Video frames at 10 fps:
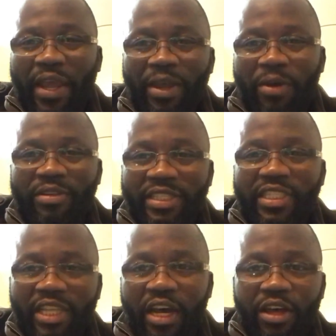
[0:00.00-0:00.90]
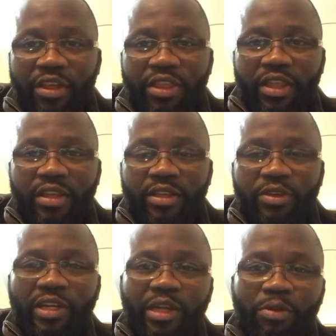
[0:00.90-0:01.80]
on this earth you're
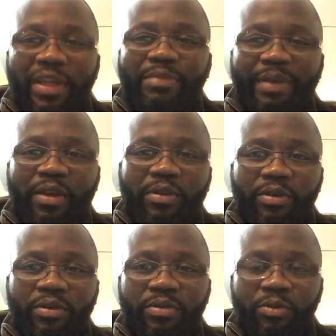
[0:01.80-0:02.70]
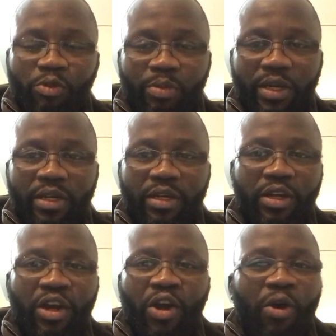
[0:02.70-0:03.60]
going to respect Uber
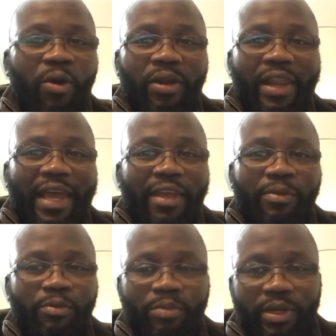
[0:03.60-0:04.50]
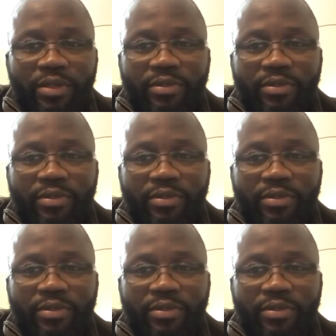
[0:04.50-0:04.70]
or like Uber.